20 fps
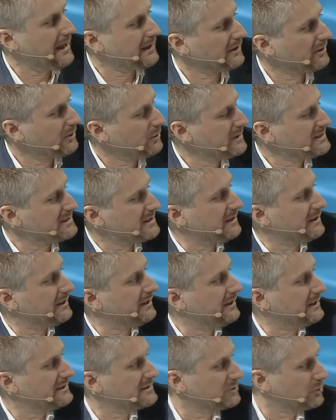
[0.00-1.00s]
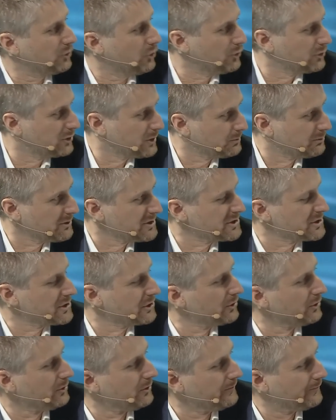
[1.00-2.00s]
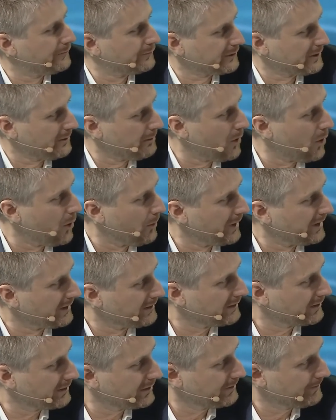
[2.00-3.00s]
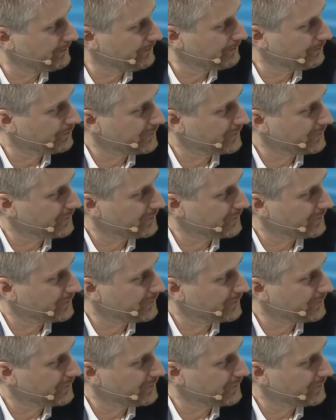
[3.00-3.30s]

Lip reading: Ana Luisa, let's turn to Brazil for a moment.